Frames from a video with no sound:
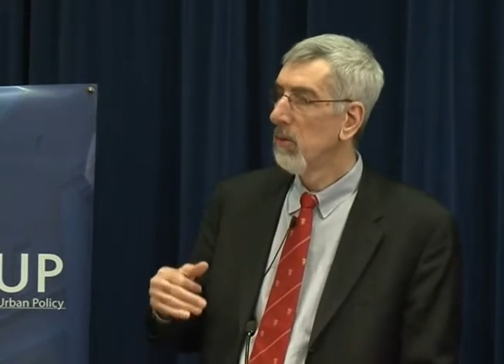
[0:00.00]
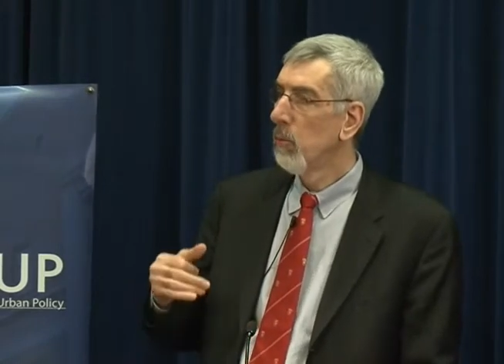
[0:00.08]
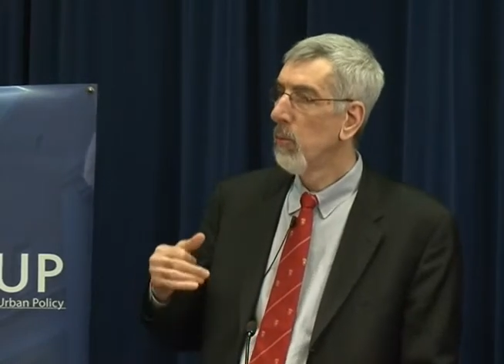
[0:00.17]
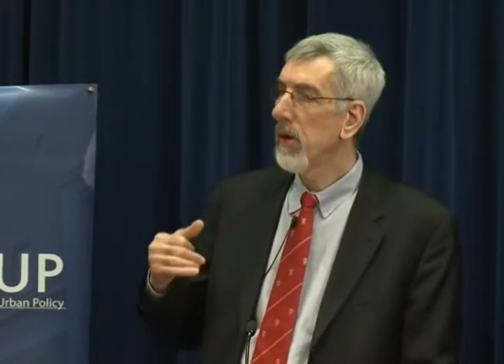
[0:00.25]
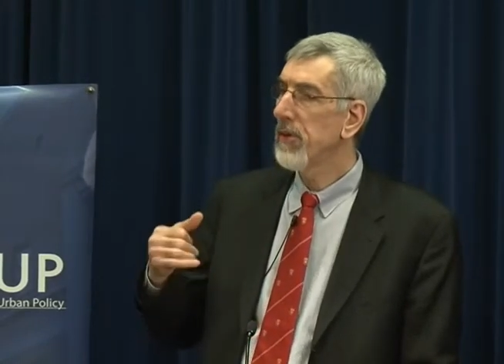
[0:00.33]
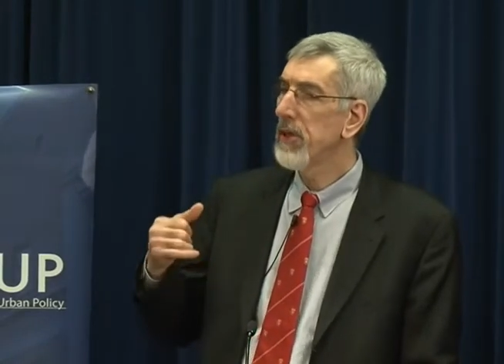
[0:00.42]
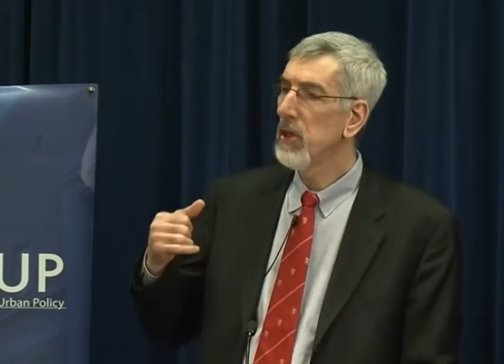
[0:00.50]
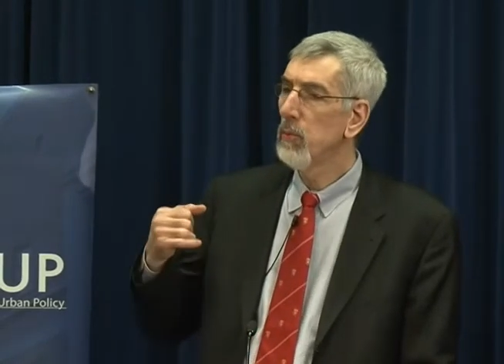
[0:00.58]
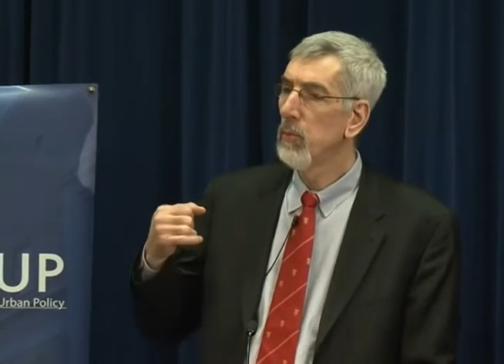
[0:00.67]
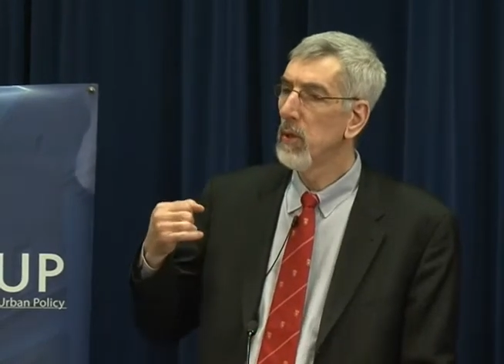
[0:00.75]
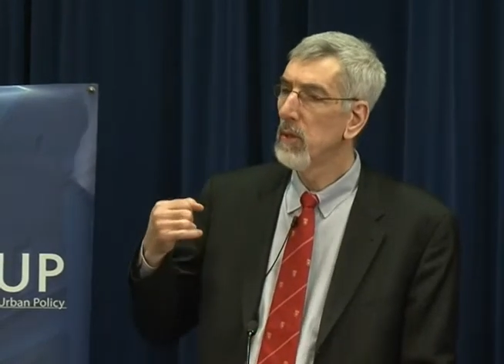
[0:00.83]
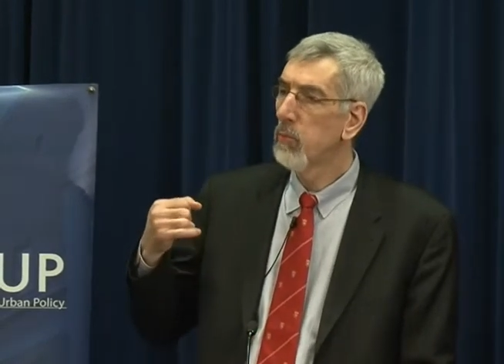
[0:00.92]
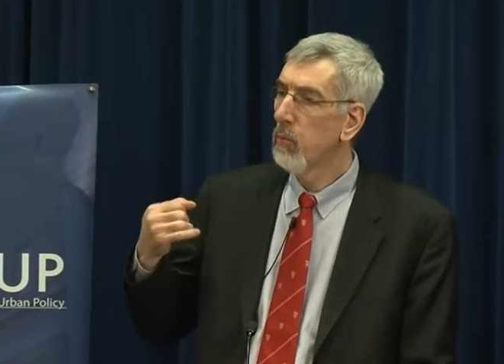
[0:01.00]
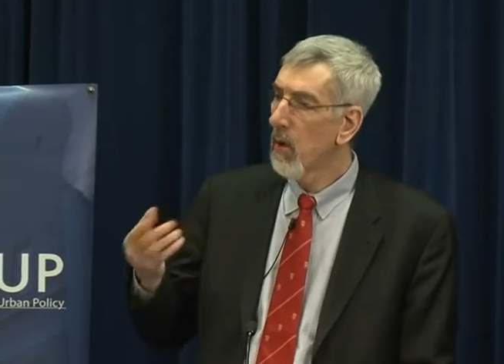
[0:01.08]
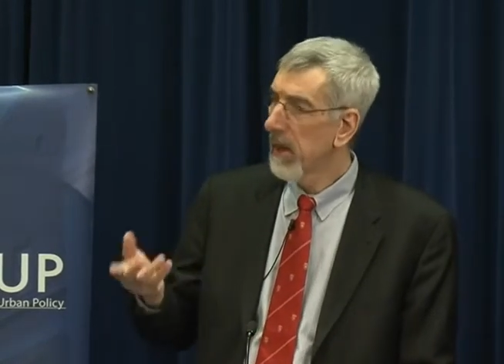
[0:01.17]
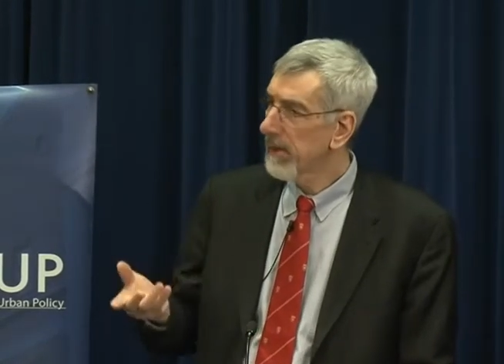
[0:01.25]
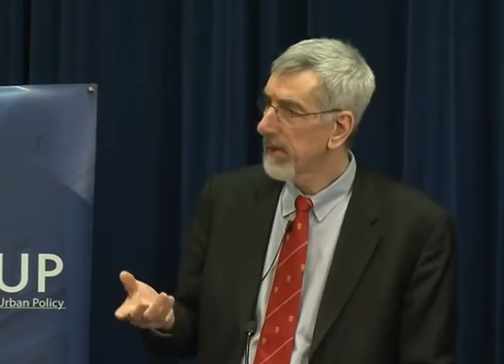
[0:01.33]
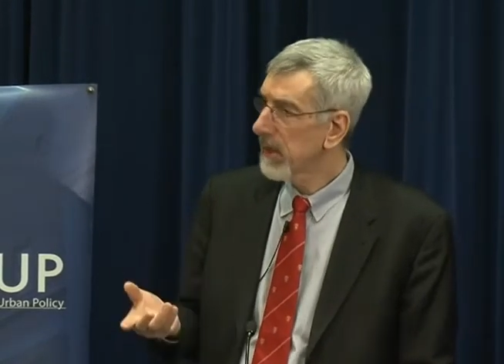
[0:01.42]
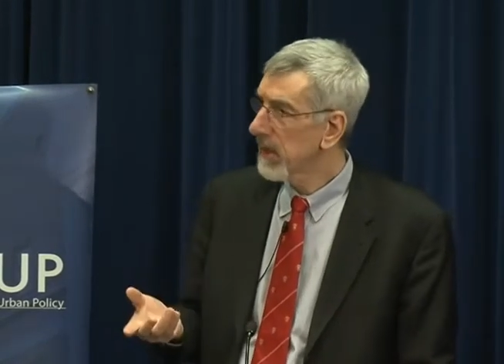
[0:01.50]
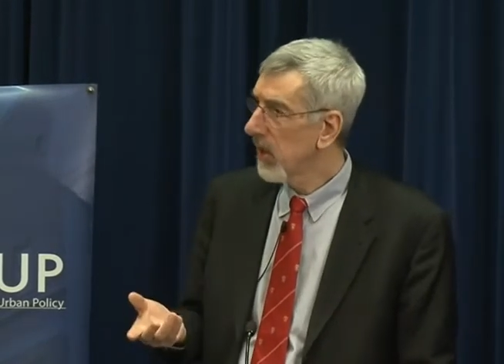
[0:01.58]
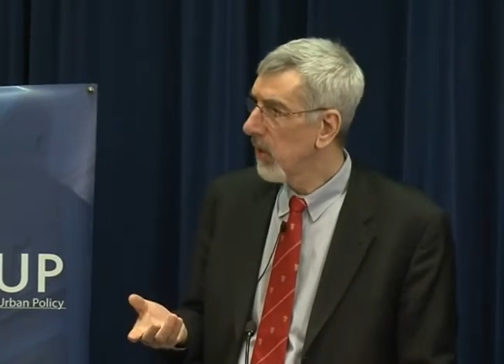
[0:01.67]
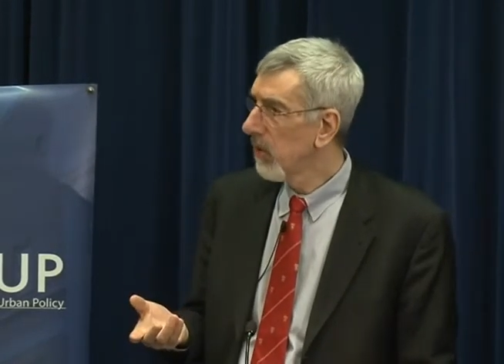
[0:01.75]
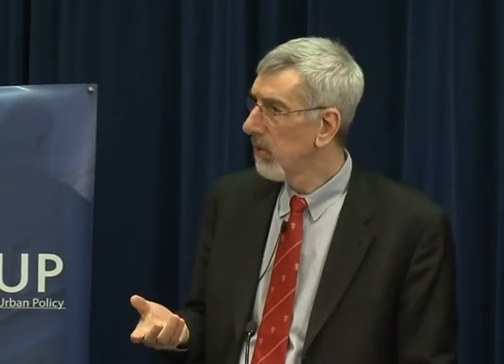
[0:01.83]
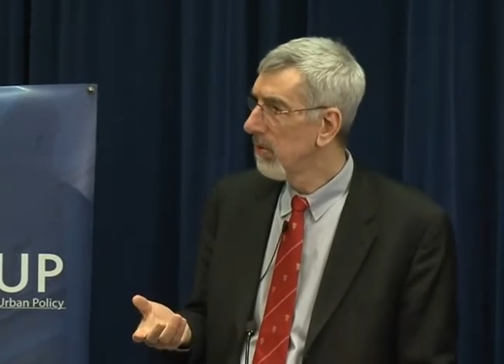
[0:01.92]
where you would want to
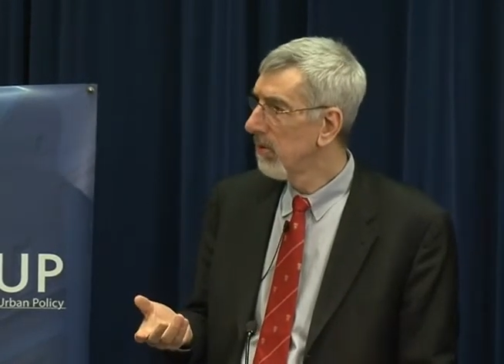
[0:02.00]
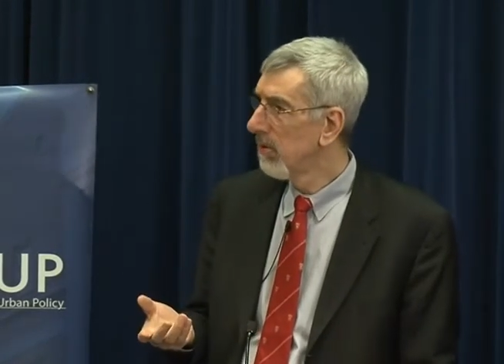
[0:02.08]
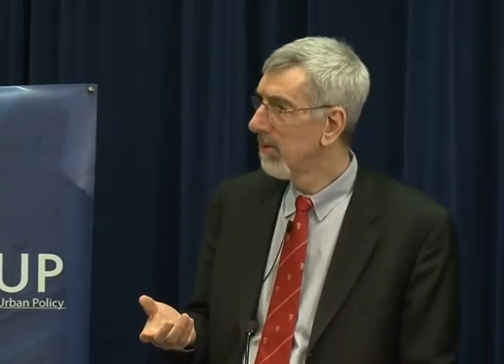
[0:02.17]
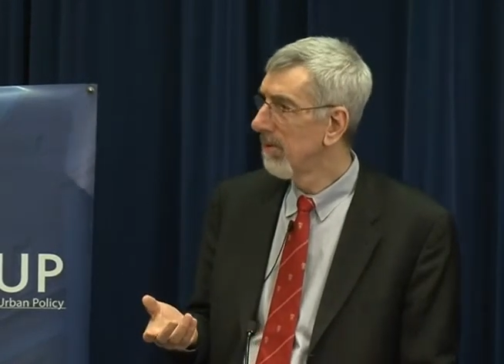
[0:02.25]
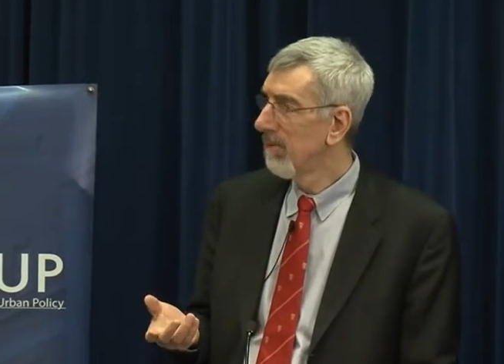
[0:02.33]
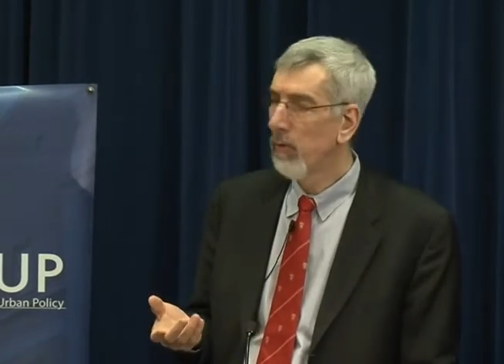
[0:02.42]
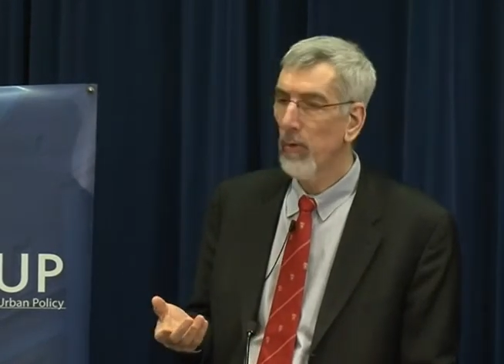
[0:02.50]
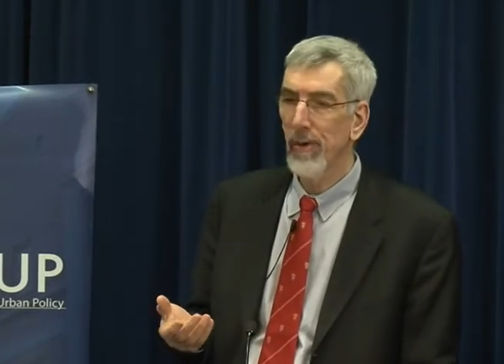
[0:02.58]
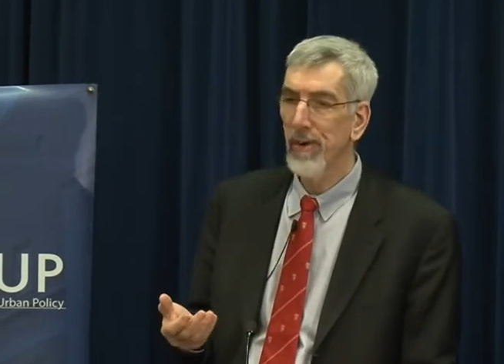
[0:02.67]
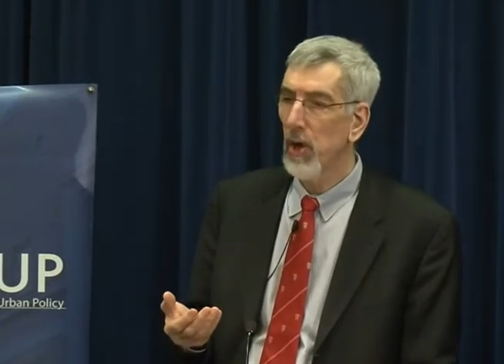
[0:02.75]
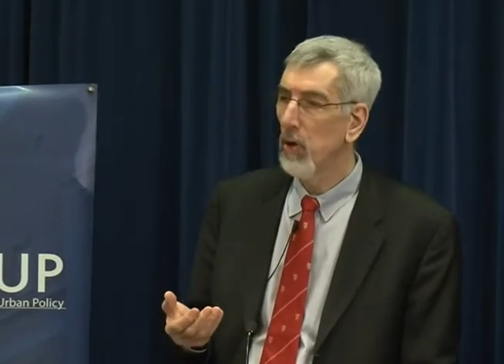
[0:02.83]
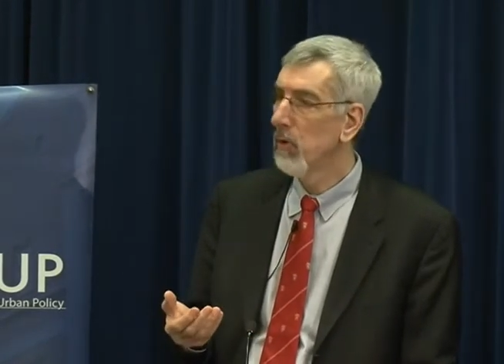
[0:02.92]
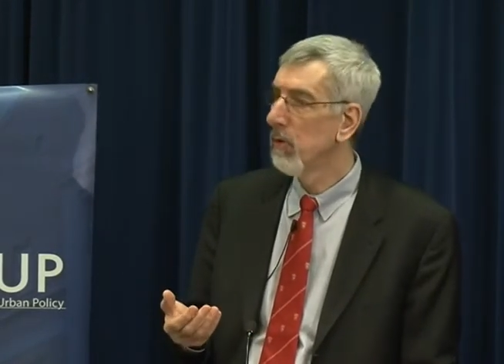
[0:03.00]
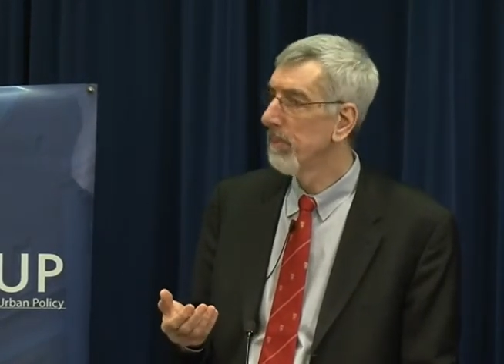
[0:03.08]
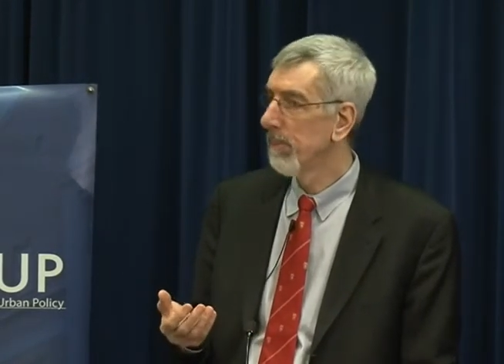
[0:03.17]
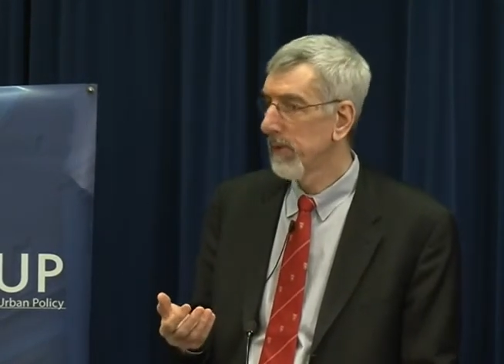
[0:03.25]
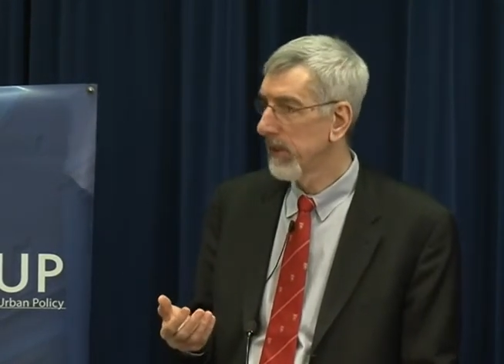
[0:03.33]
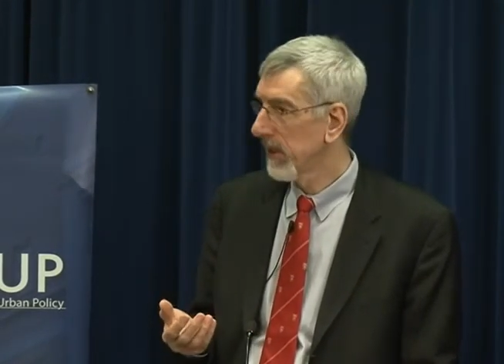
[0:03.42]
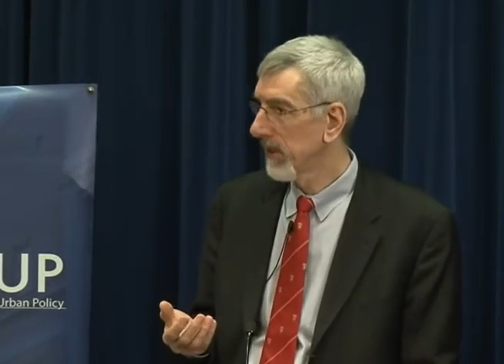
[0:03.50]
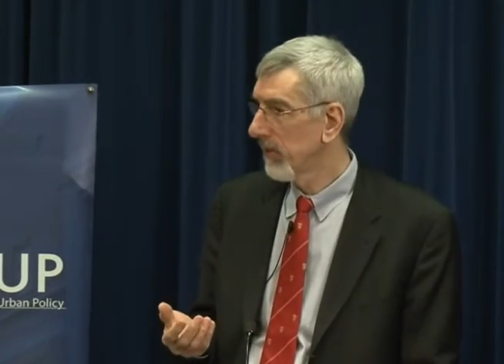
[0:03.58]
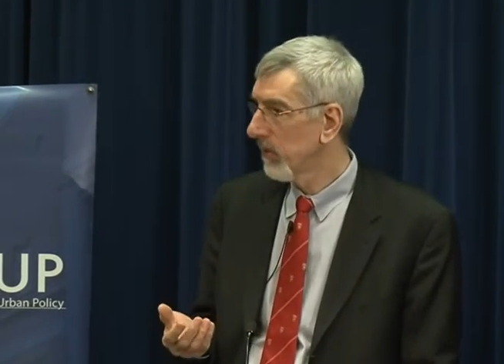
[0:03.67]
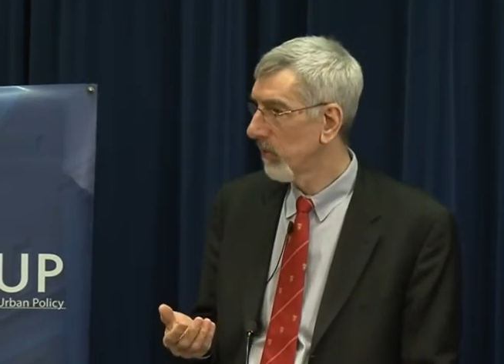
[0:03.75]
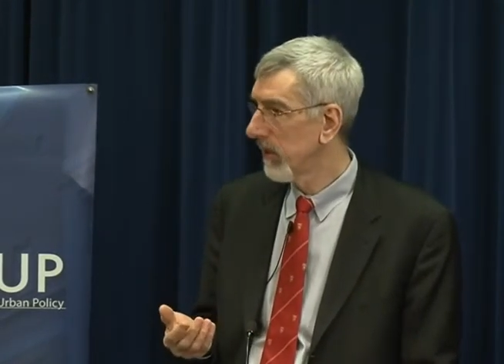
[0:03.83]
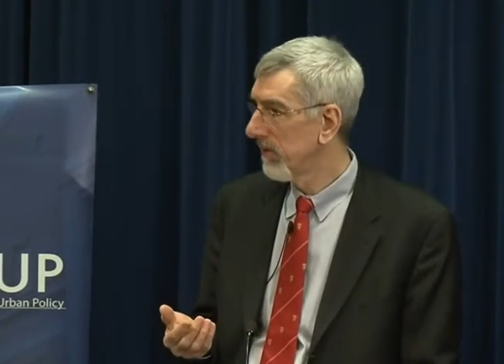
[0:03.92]
go for no
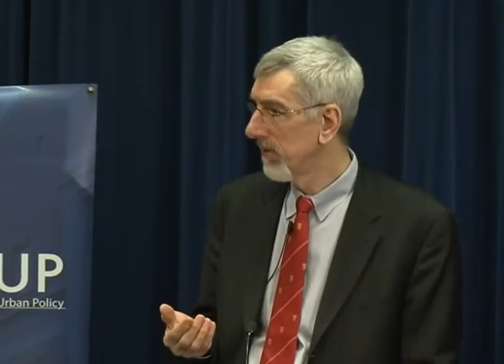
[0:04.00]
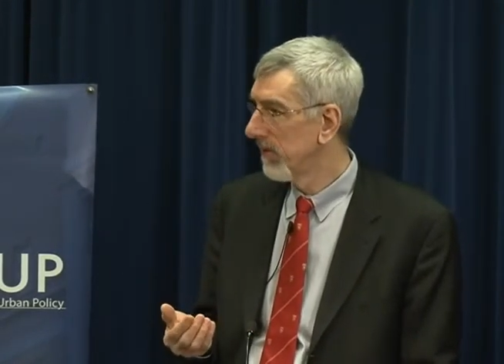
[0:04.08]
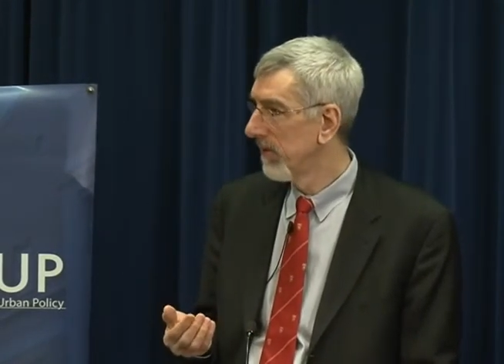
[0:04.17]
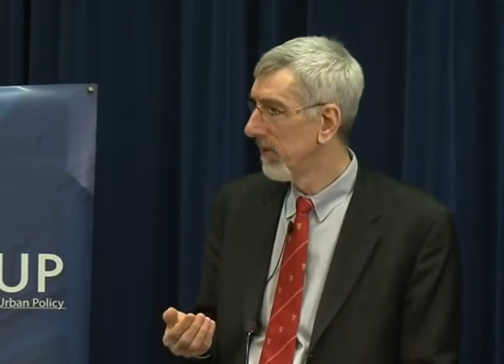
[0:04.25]
particular reason,